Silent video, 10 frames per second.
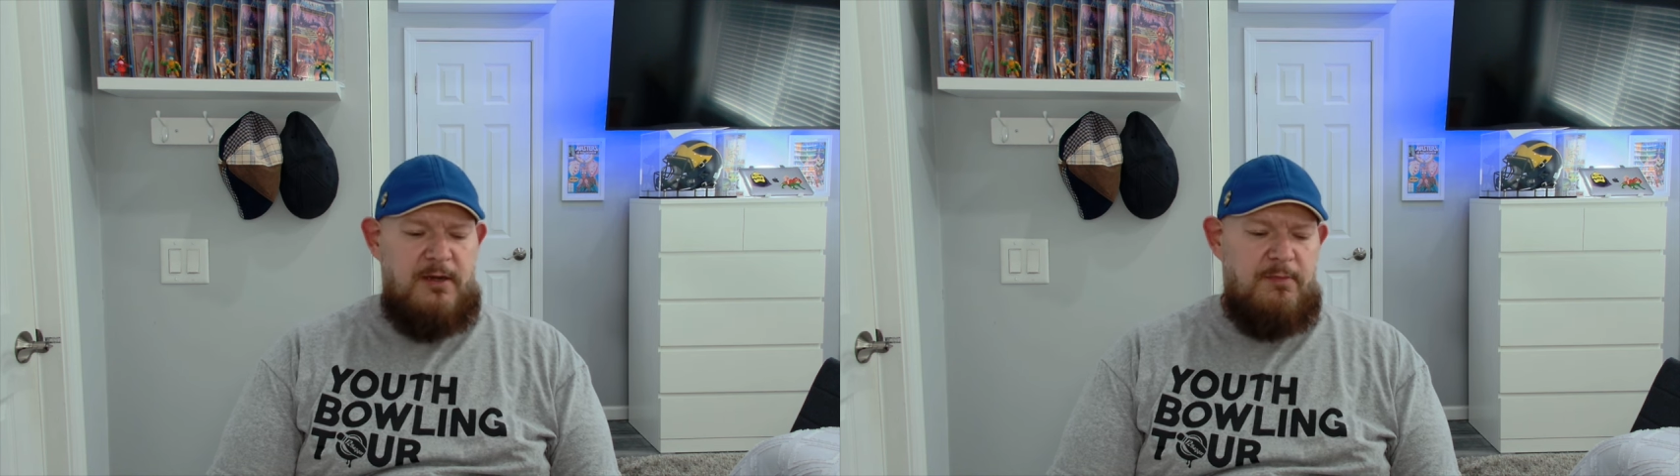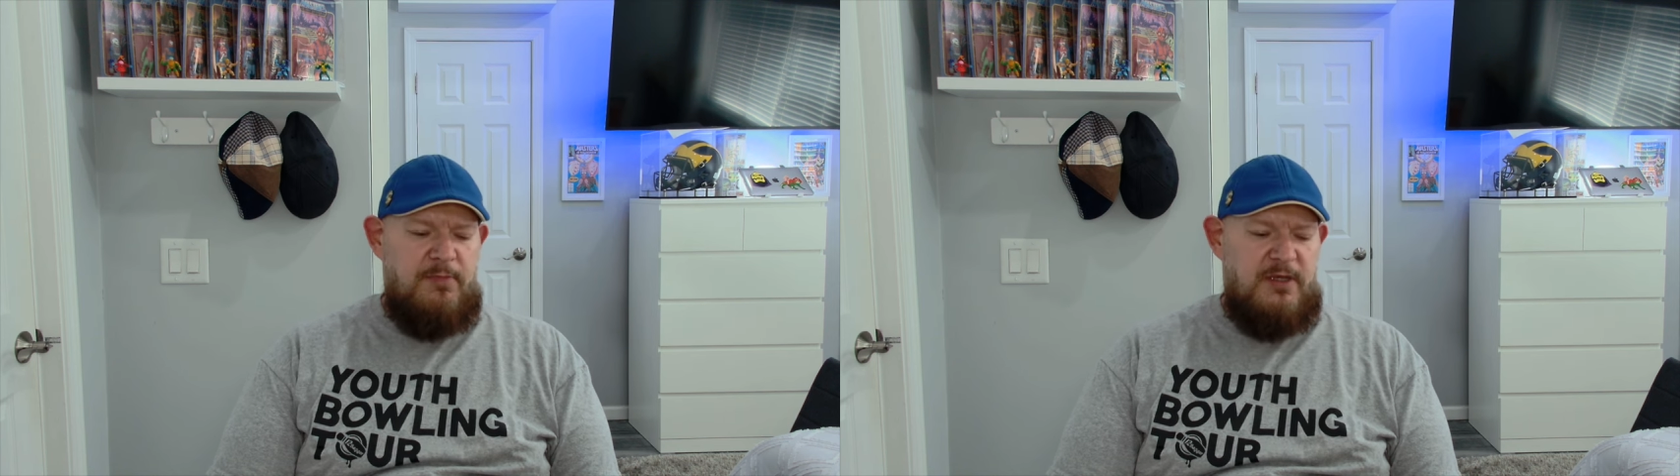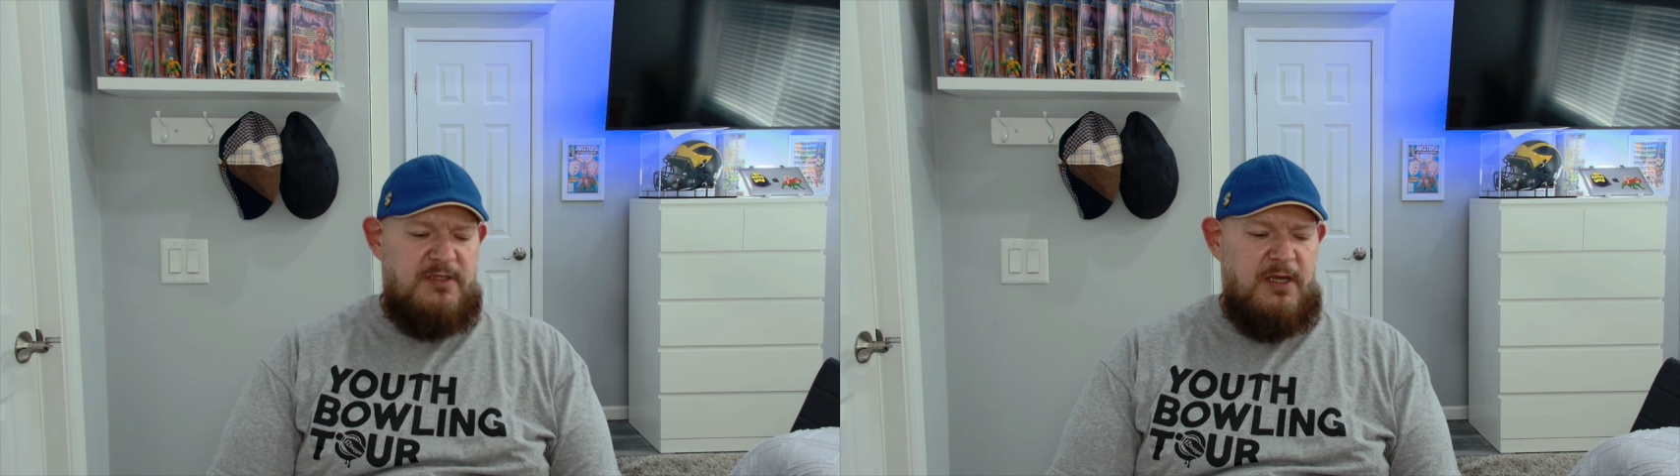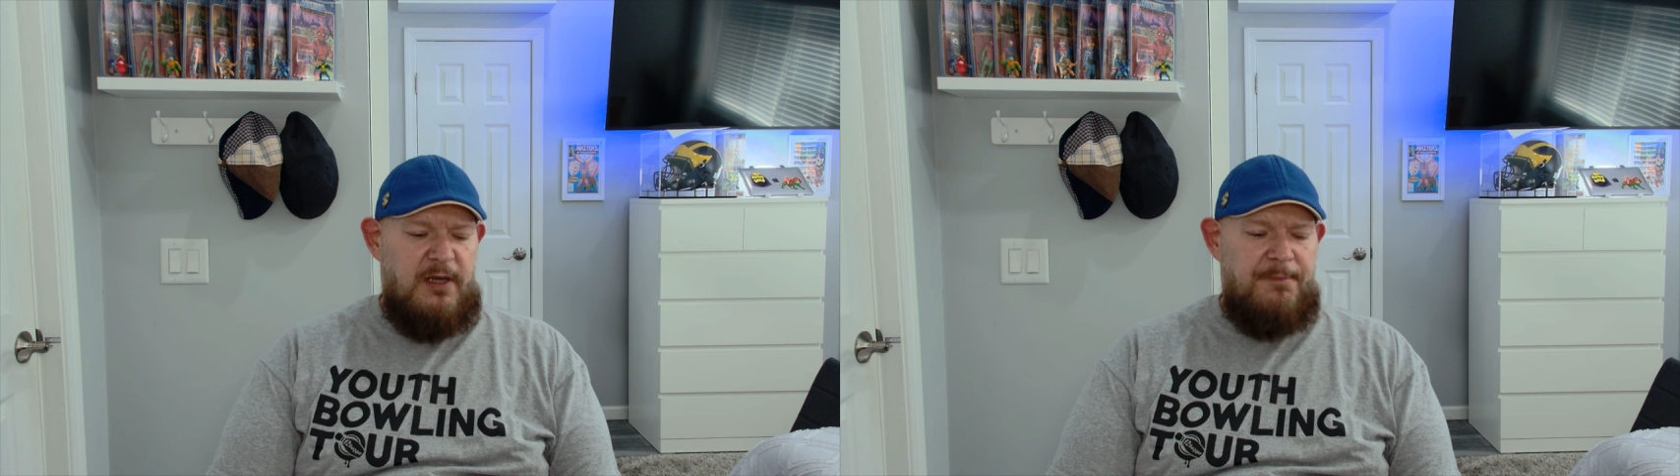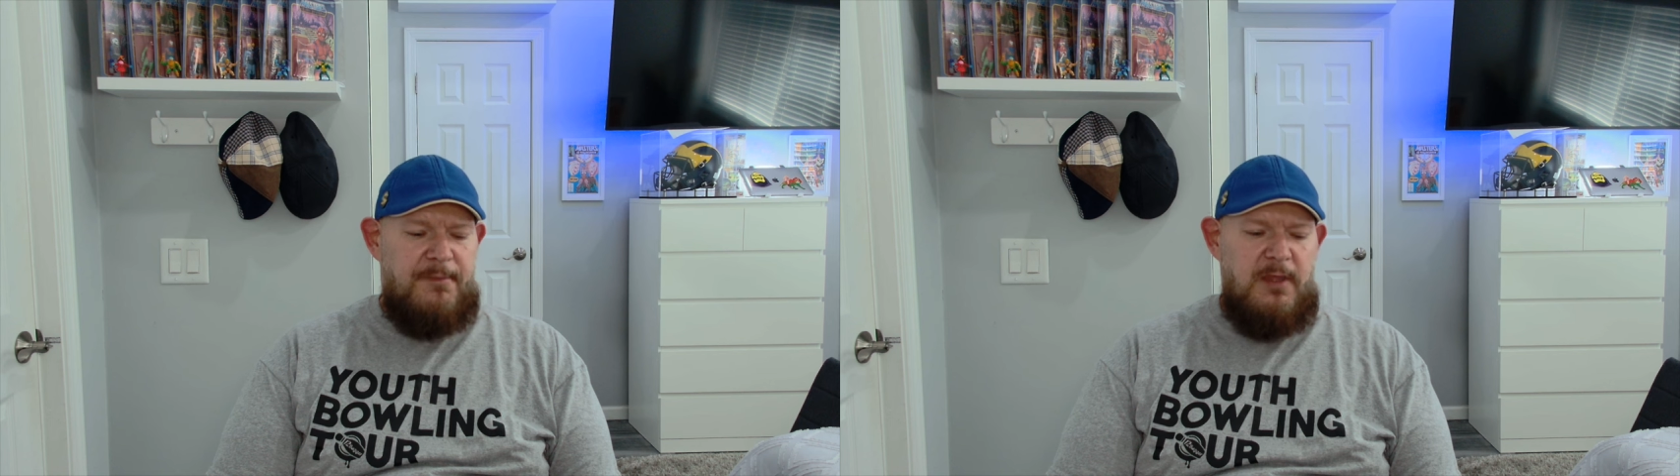but
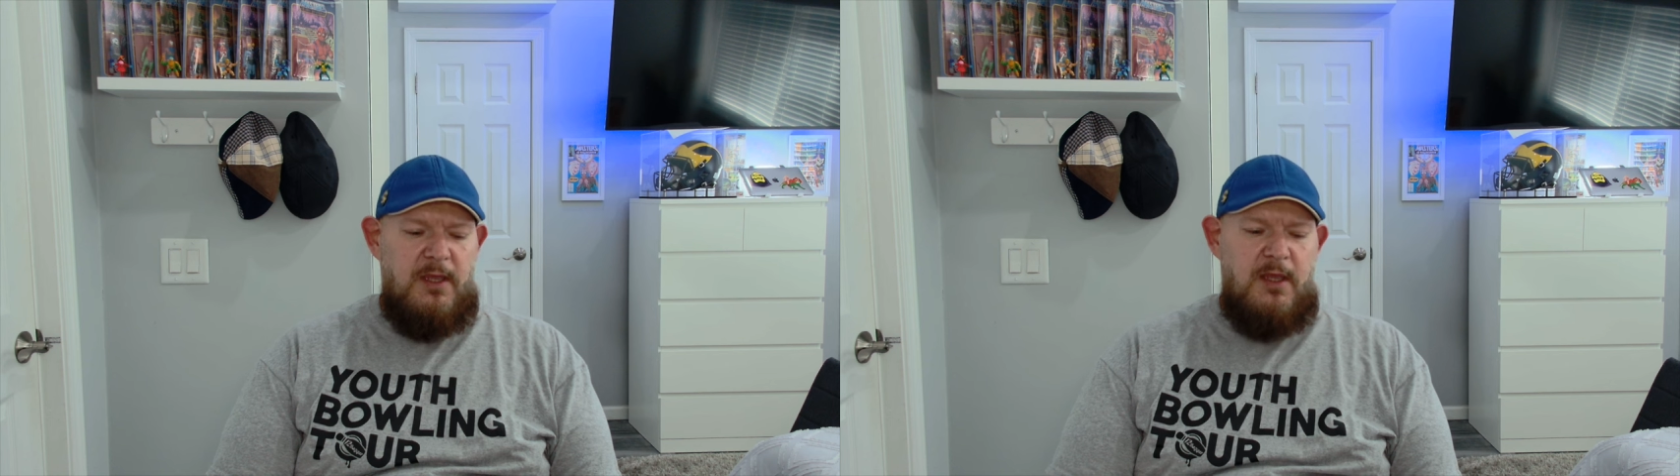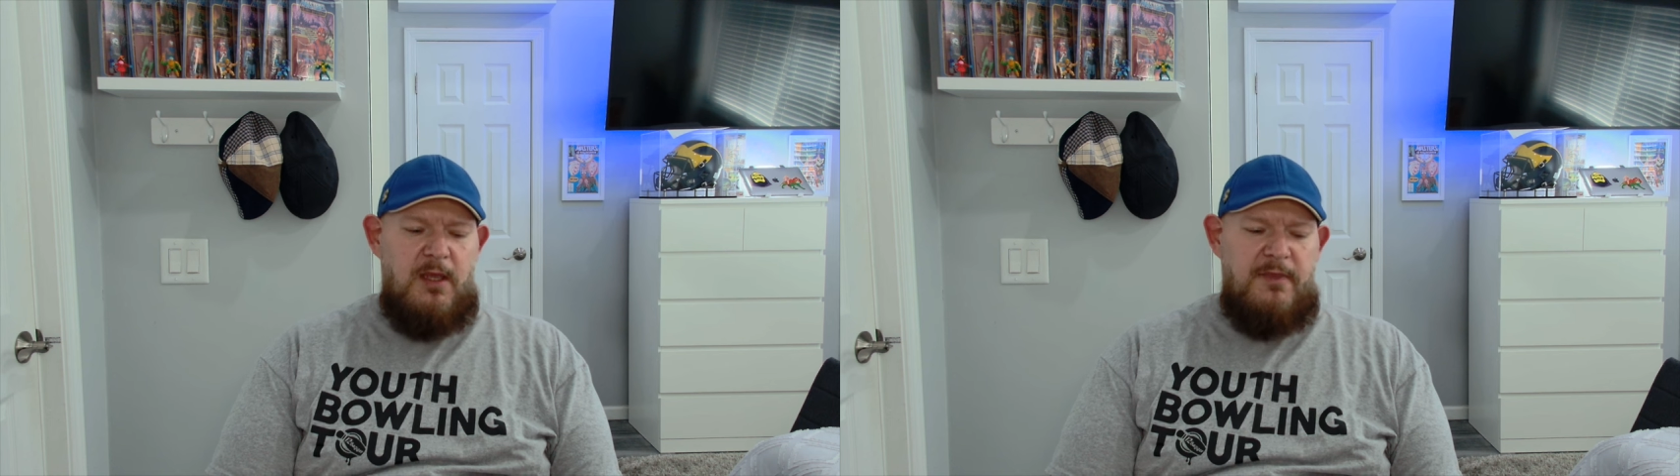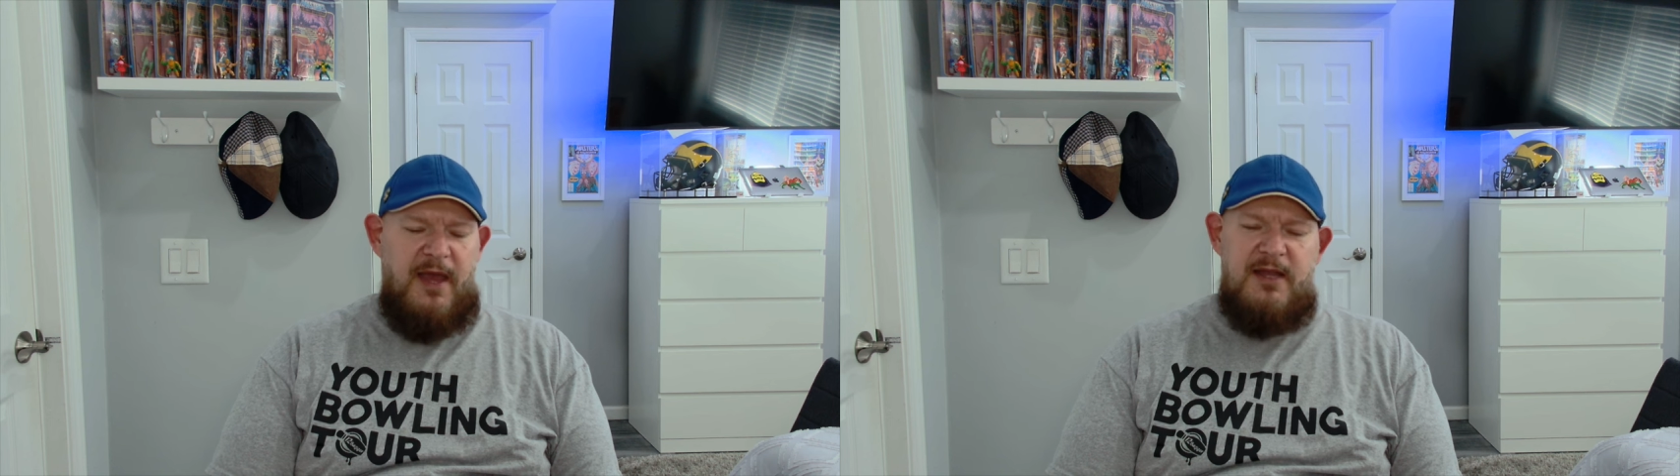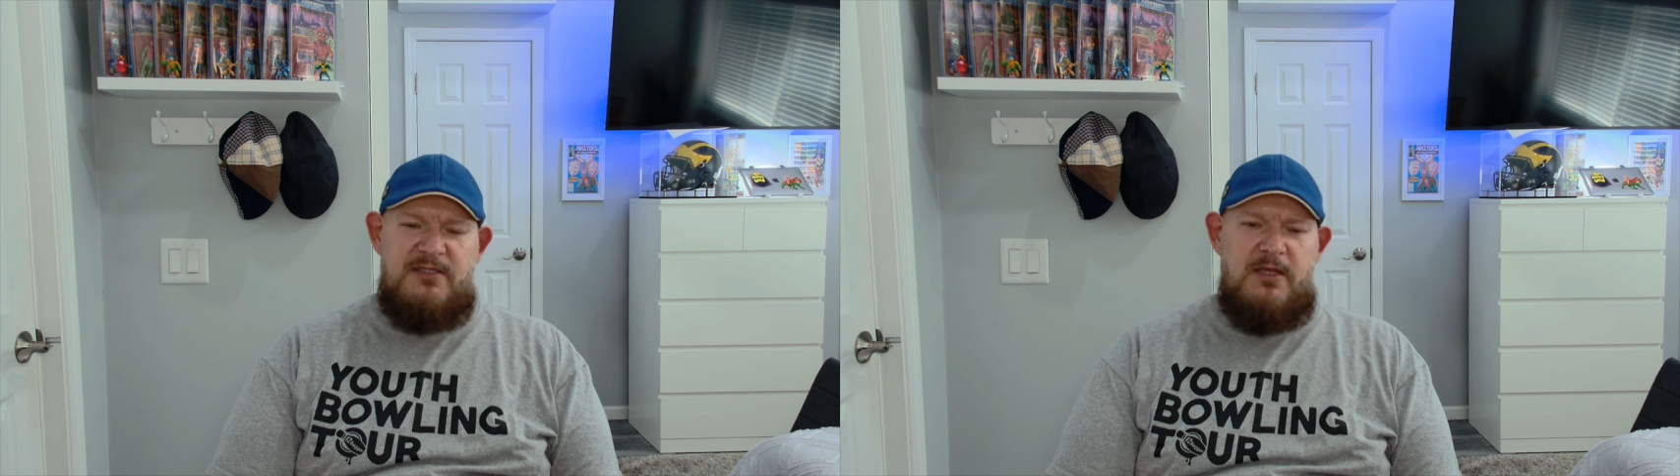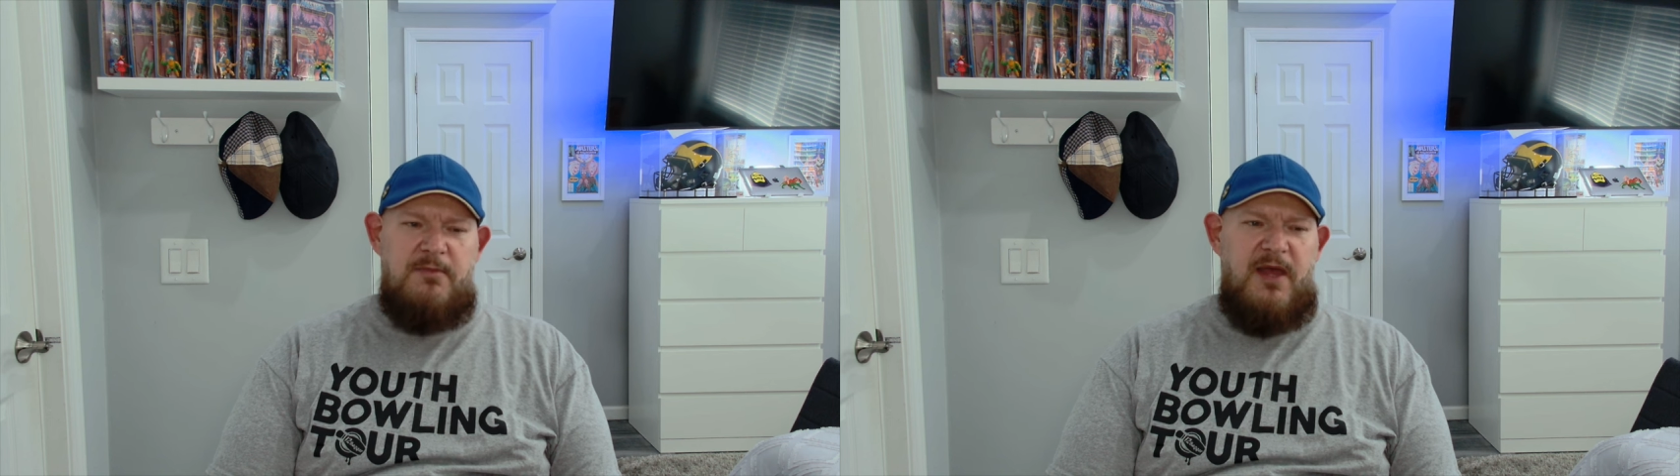um, that is some.